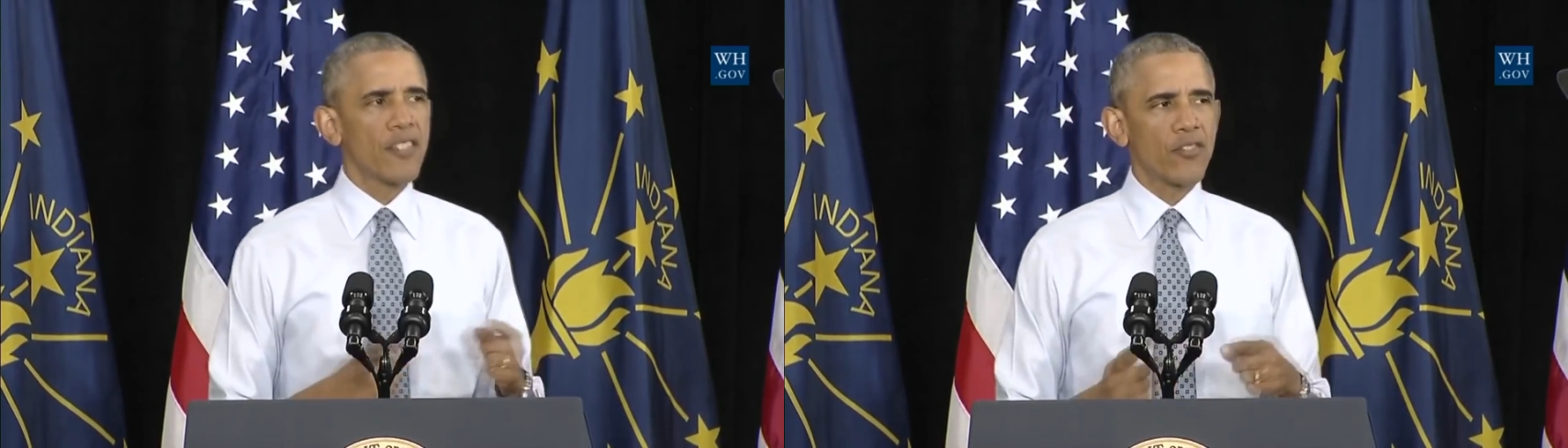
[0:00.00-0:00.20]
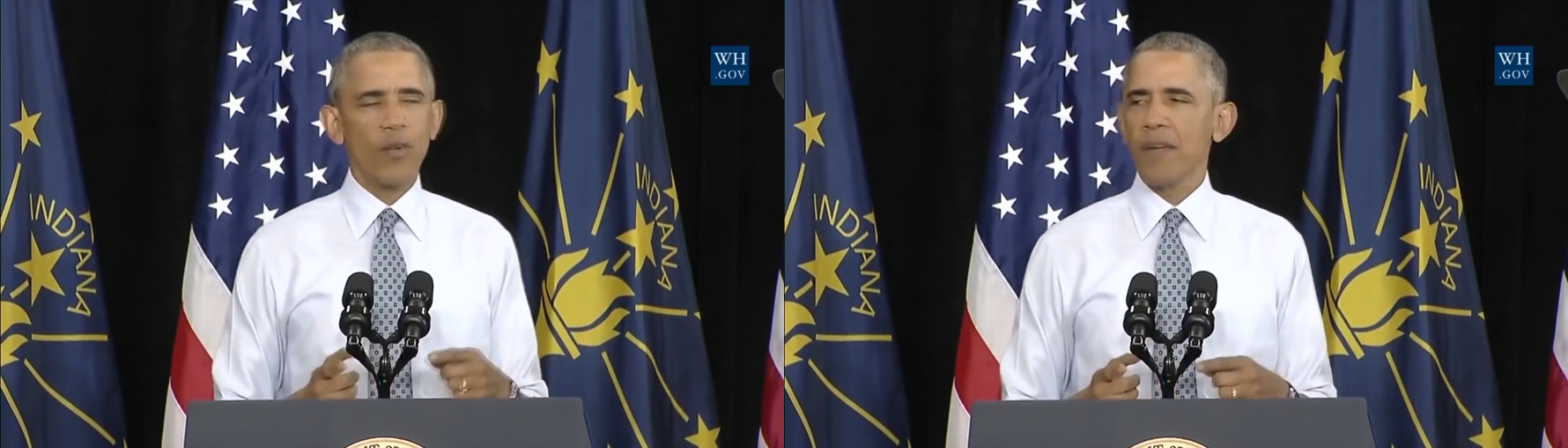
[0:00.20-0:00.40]

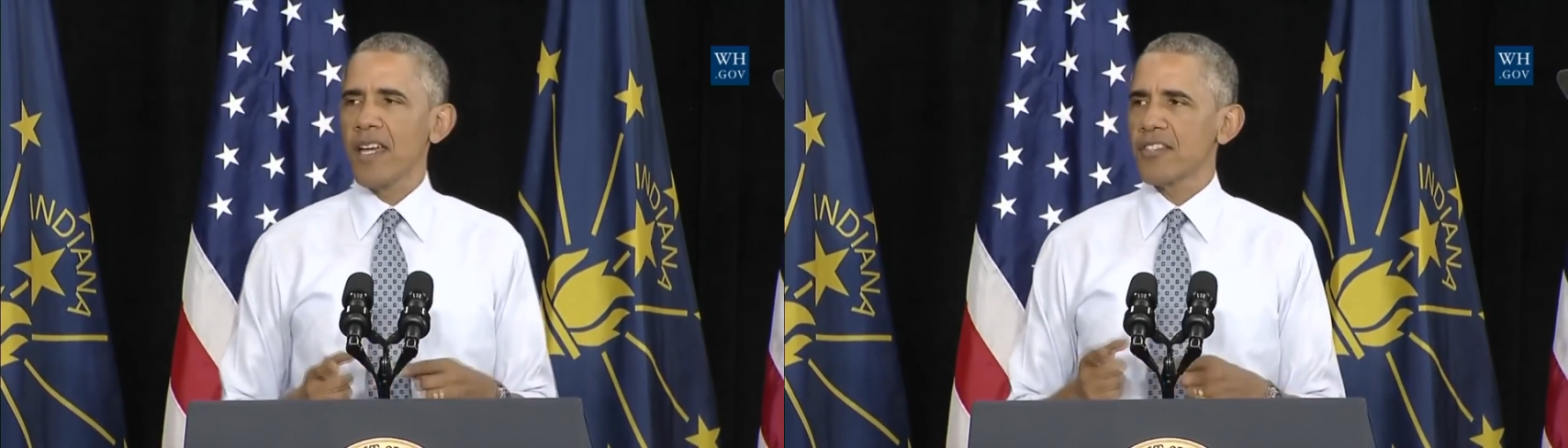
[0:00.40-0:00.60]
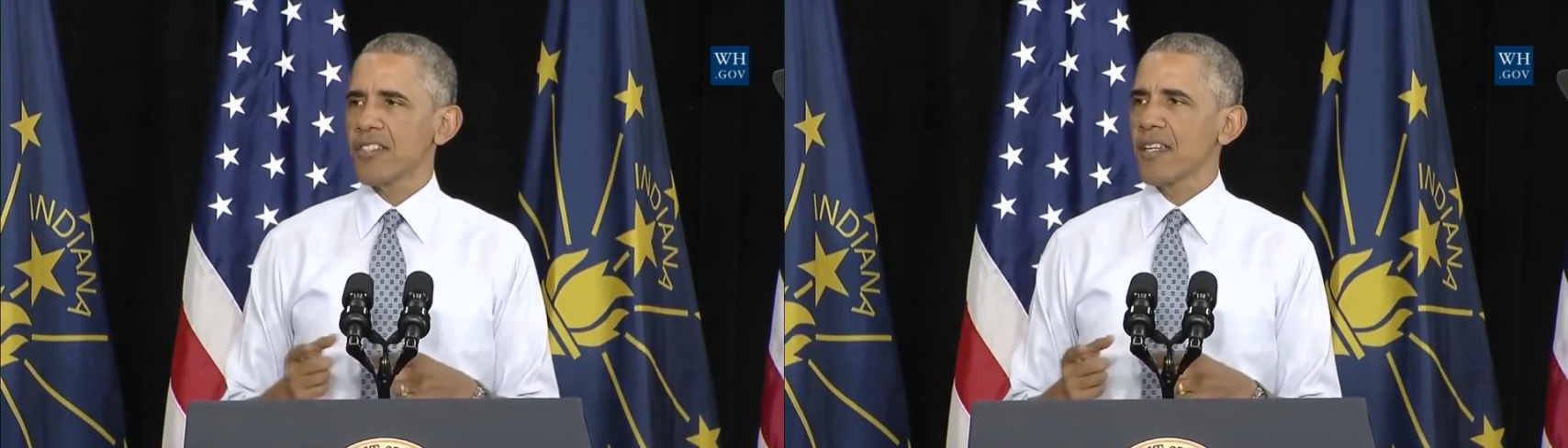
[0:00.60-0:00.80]

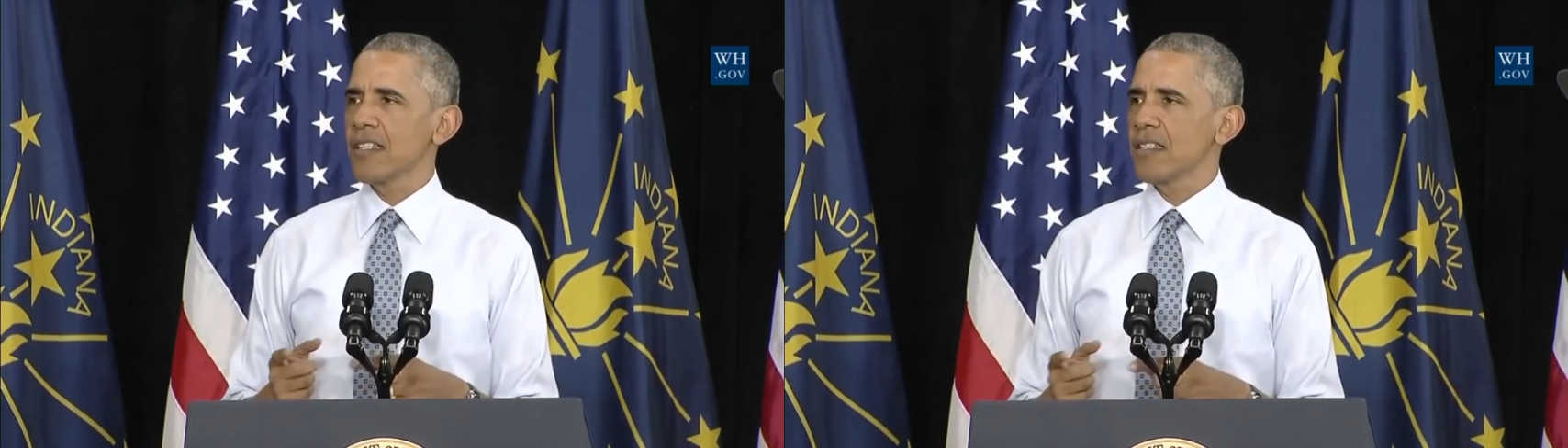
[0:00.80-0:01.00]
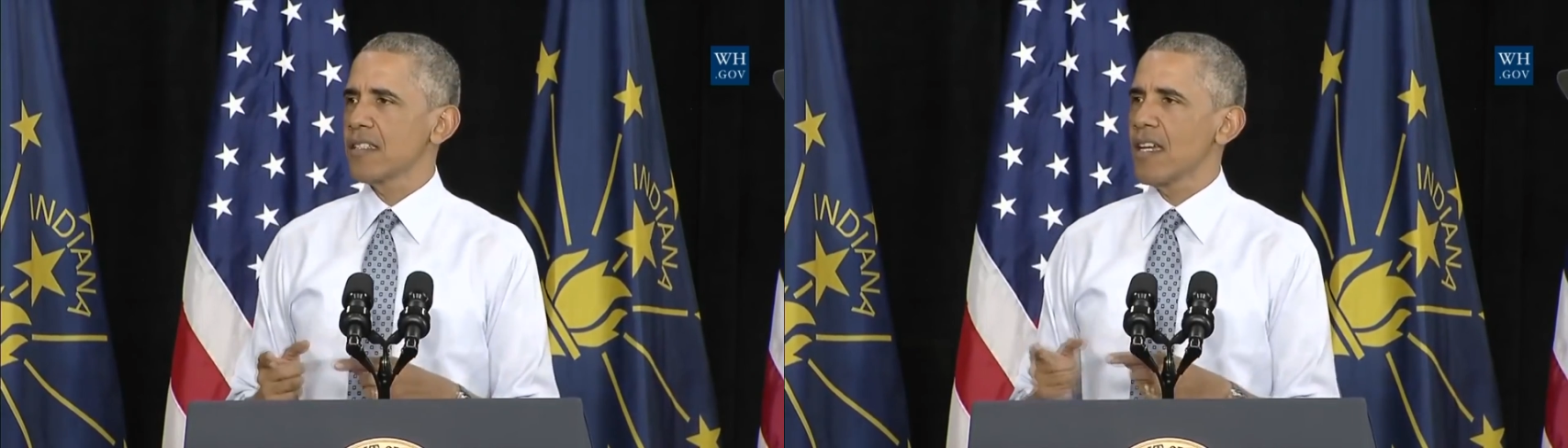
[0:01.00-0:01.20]

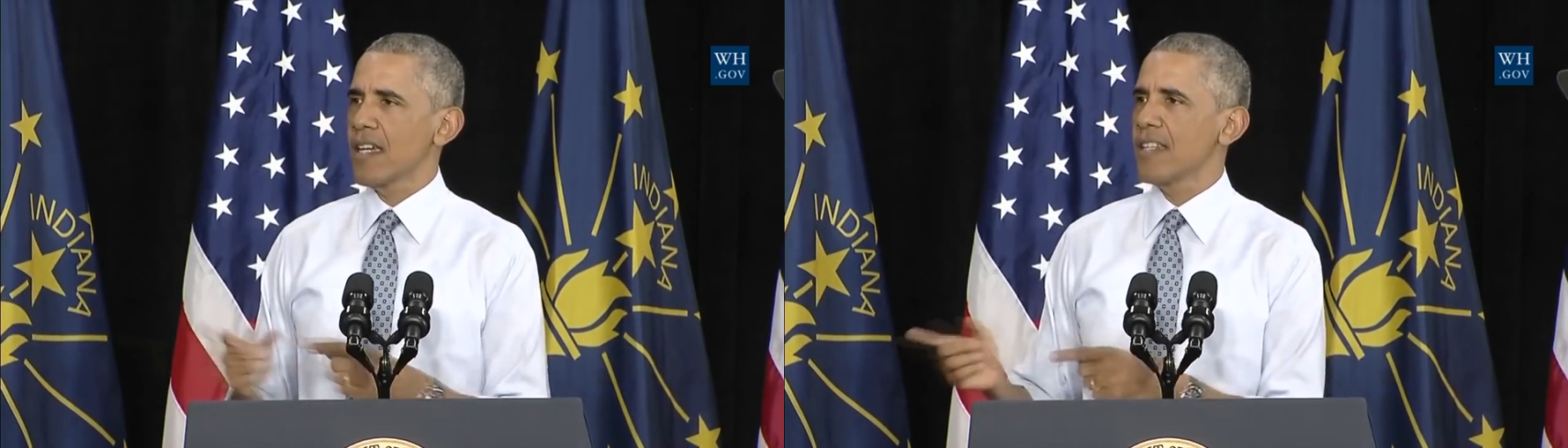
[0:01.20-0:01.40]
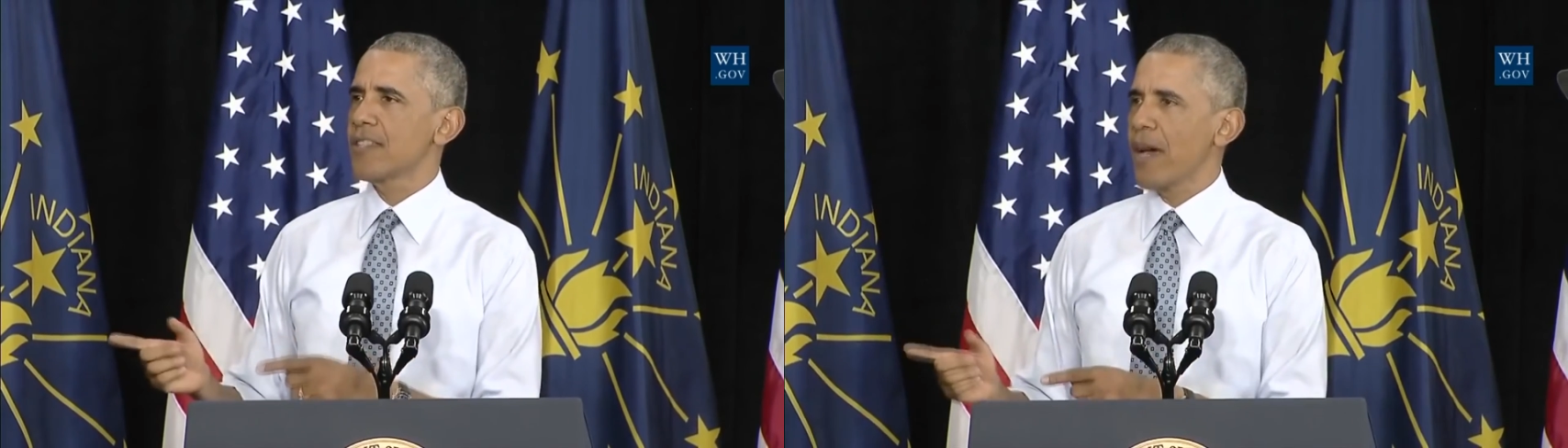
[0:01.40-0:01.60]
discrimination
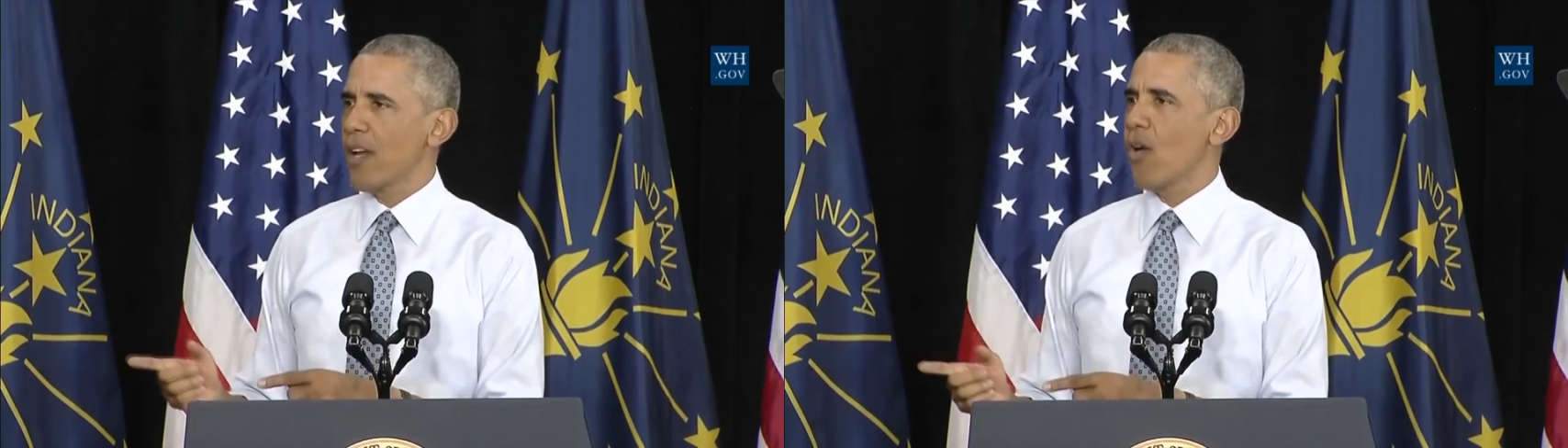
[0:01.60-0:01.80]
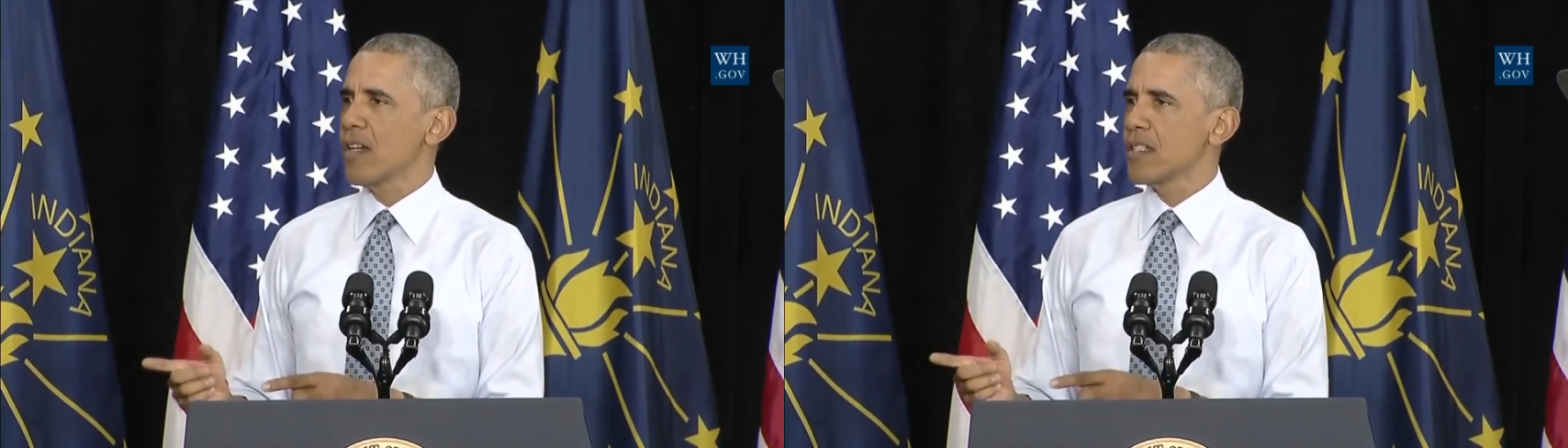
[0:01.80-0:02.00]
against
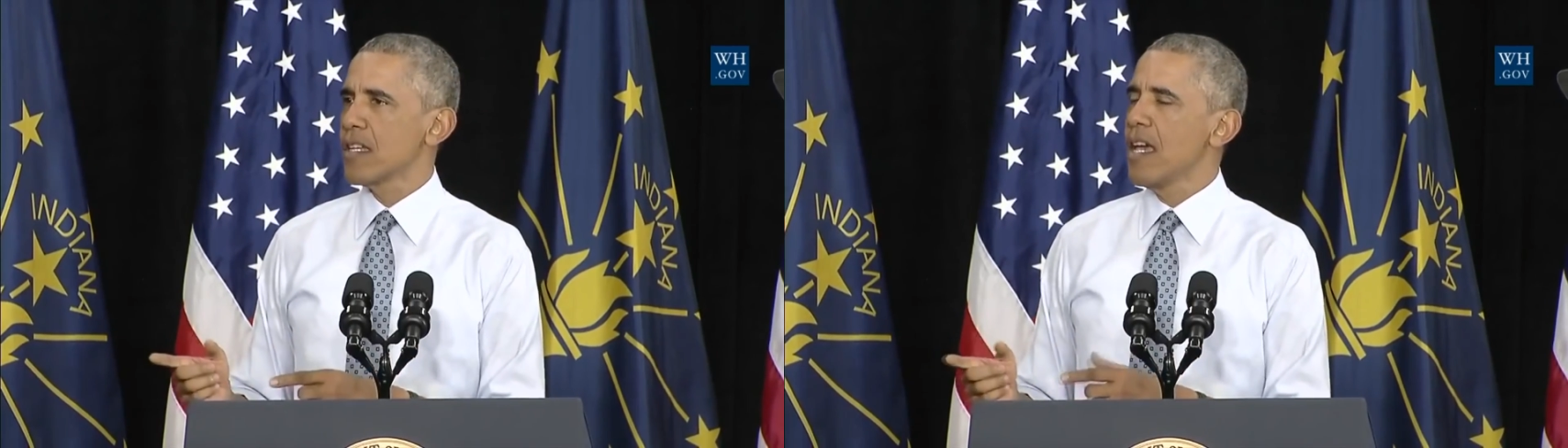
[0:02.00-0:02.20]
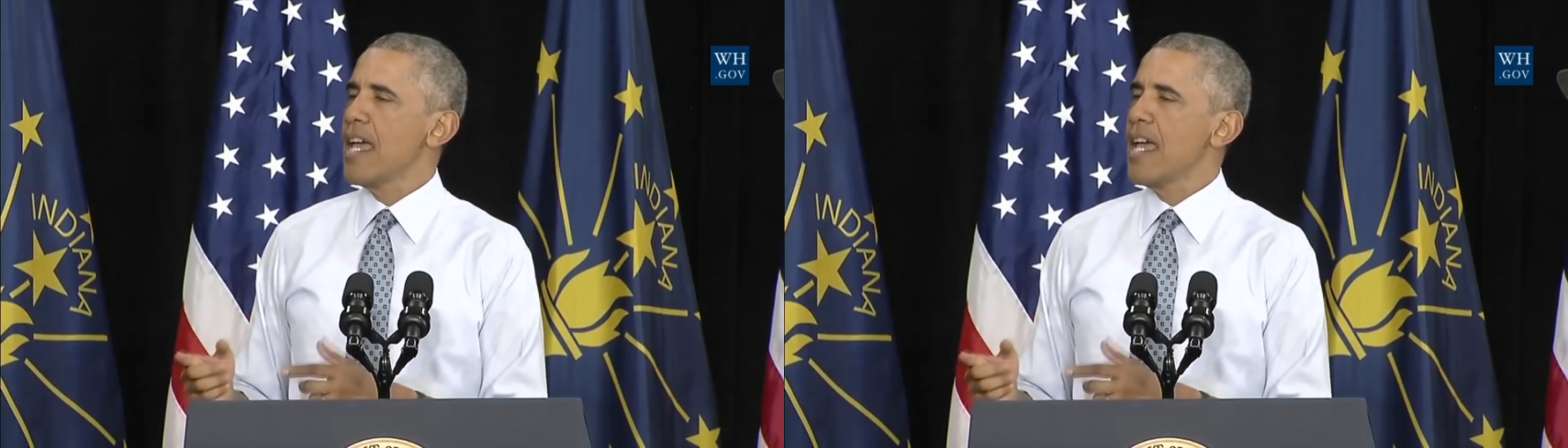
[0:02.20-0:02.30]
minorities,